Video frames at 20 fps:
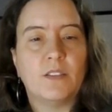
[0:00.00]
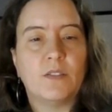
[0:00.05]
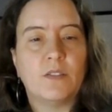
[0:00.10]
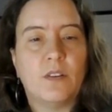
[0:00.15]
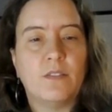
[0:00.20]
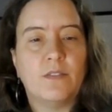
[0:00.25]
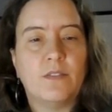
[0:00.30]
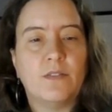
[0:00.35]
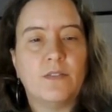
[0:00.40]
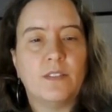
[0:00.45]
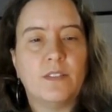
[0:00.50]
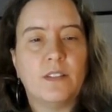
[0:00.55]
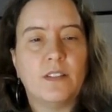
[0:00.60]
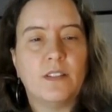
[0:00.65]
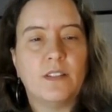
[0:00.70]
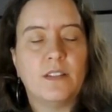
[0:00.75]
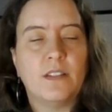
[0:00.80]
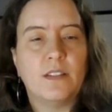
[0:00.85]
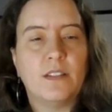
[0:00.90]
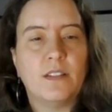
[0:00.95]
So I've
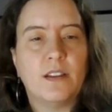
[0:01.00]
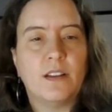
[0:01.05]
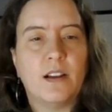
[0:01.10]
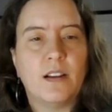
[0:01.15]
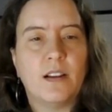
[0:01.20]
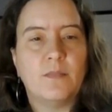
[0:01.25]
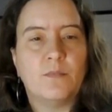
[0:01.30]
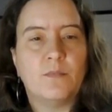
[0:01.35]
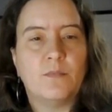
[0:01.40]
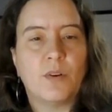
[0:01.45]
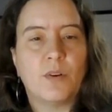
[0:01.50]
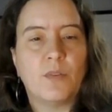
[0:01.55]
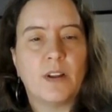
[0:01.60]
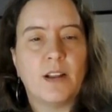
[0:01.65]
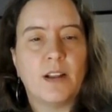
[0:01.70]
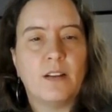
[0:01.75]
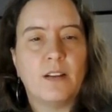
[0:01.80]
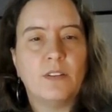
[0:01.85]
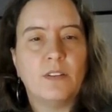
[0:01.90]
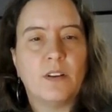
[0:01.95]

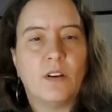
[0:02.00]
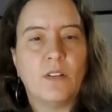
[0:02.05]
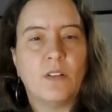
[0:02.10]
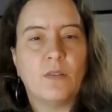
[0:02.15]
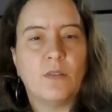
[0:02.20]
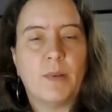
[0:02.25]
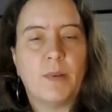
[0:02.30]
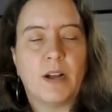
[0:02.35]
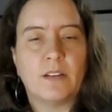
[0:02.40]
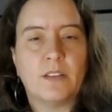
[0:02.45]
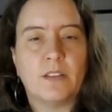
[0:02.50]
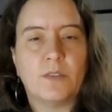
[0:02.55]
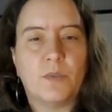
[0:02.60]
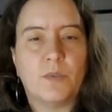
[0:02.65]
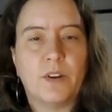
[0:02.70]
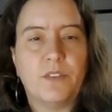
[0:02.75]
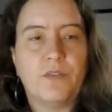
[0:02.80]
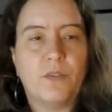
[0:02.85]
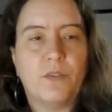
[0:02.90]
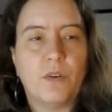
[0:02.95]
broken out all the way back to
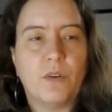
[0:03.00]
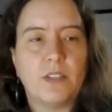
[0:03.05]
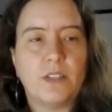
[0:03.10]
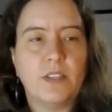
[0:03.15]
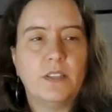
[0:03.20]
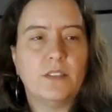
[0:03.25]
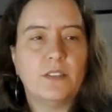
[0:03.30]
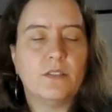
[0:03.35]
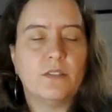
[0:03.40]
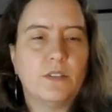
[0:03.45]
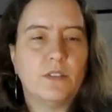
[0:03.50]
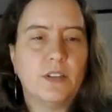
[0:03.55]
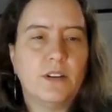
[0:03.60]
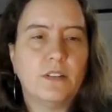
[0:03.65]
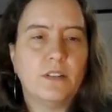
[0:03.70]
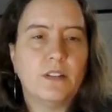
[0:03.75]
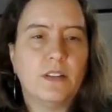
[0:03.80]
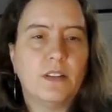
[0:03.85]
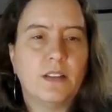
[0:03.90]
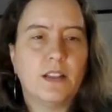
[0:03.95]
2014, so
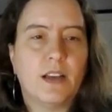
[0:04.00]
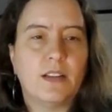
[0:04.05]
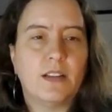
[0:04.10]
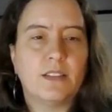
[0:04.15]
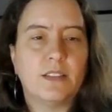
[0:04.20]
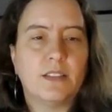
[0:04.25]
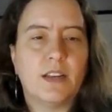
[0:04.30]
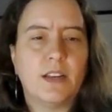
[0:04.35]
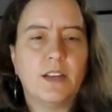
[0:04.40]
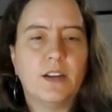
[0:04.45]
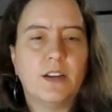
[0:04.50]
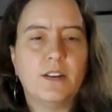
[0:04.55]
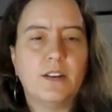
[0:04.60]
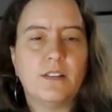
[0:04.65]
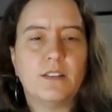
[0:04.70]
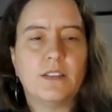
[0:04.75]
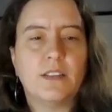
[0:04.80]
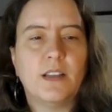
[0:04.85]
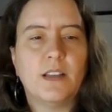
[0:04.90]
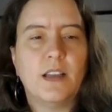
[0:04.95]
nearly the last 10
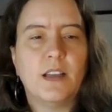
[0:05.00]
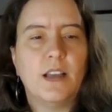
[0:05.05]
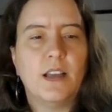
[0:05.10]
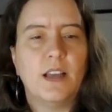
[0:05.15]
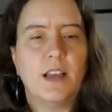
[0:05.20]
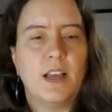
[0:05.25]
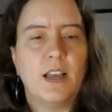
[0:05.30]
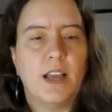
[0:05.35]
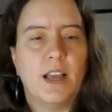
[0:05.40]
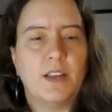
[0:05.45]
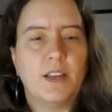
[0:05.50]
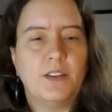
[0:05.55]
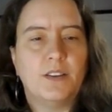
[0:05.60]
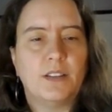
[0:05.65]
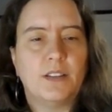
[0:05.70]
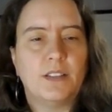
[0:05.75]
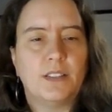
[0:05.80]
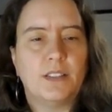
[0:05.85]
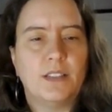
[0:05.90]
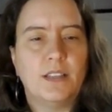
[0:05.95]
years. And you
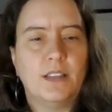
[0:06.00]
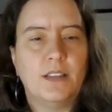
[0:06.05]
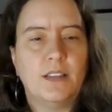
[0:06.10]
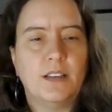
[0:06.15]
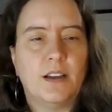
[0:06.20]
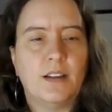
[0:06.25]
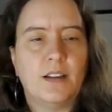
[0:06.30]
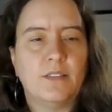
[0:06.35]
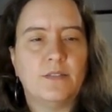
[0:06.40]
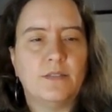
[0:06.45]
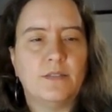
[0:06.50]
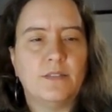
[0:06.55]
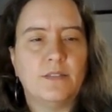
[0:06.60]
can see I've